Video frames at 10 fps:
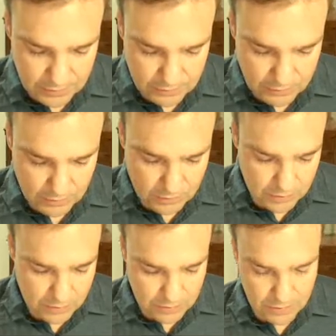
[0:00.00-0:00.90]

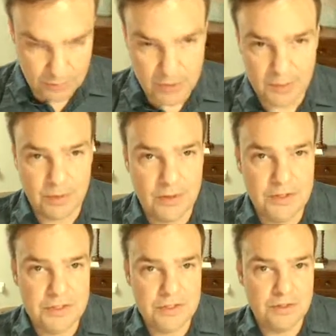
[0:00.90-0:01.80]
for the
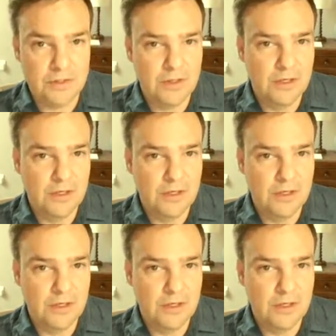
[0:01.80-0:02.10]
population